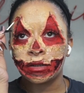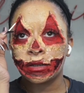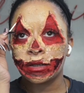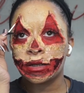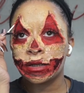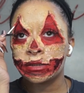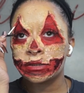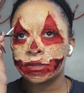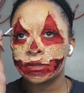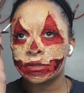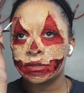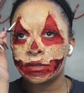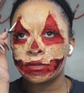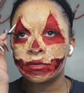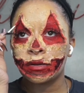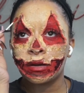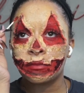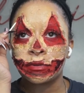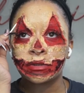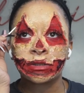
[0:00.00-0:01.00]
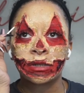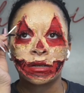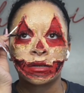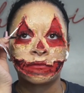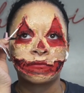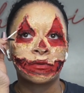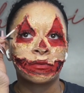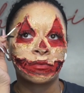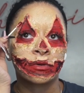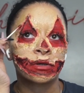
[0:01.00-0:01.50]
can I just tell you how much I love
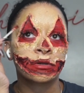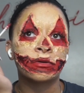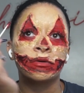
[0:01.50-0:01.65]
the word